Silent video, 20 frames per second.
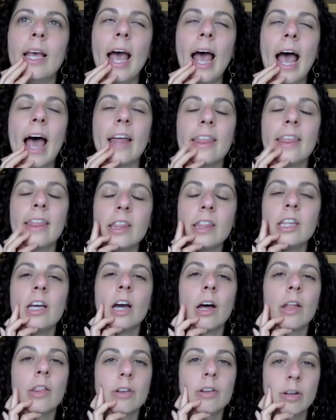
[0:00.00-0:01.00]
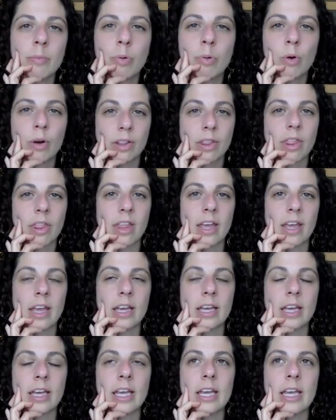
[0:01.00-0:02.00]
I think the other important
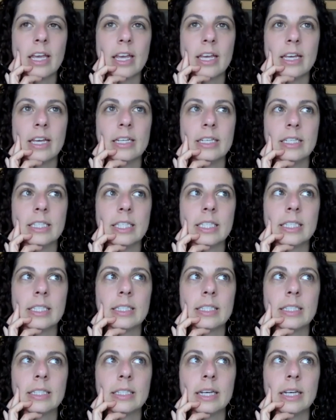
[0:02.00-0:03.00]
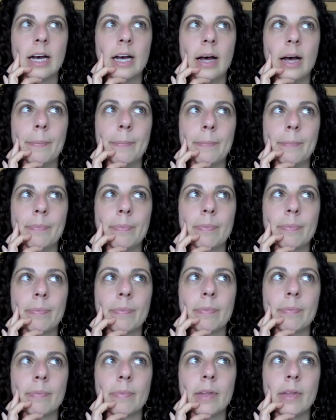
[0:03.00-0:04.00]
thing is
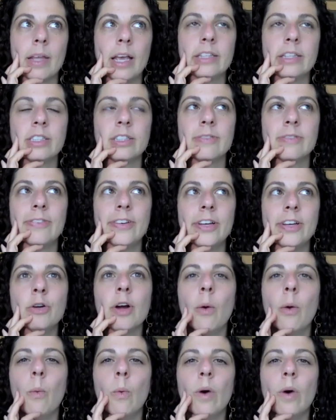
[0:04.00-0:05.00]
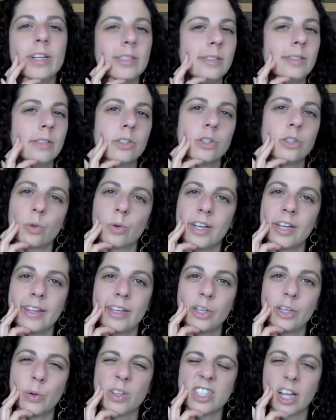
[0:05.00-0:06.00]
to figure out what is the story that
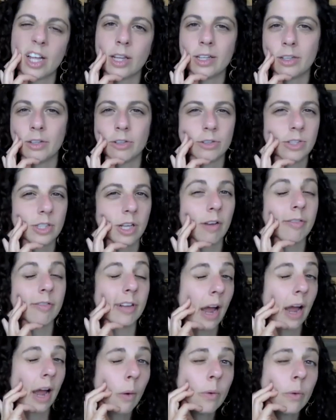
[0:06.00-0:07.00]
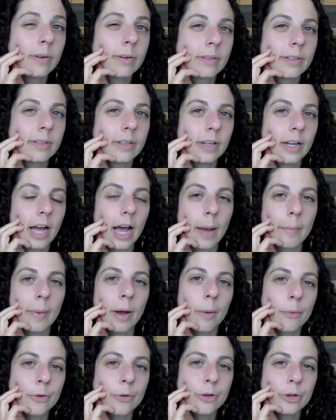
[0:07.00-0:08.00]
you are telling yourself now
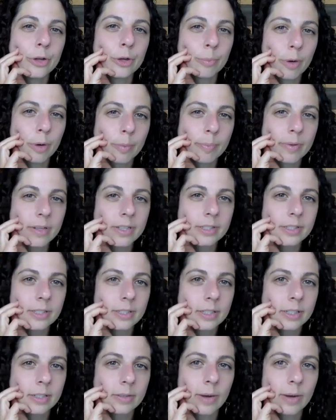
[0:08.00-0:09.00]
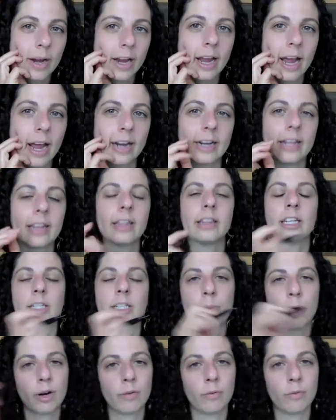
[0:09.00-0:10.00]
about your purpose, right? And I think that's
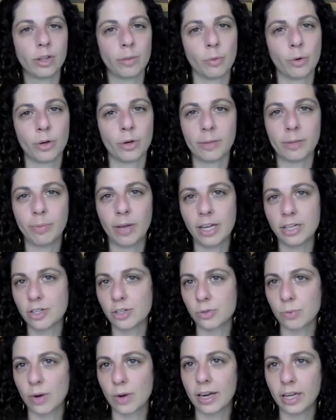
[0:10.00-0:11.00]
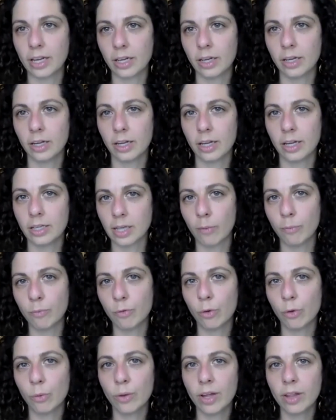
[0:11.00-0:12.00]
part of what the morning pages writing is
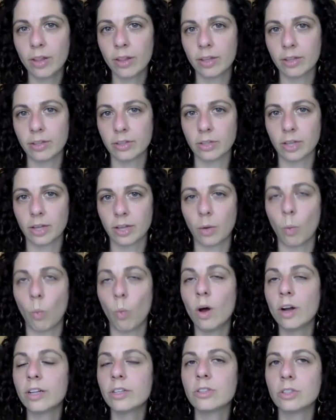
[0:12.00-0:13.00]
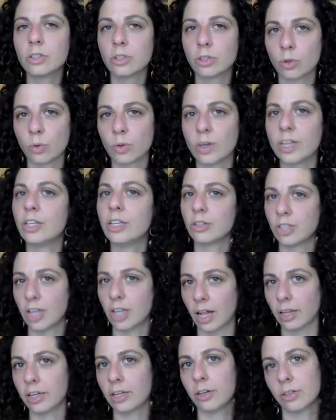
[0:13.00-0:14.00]
helpful with, is like, what is the story you're
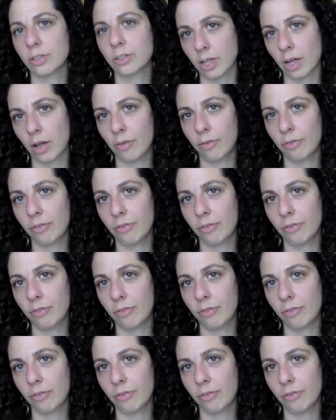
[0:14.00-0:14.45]
telling yourself?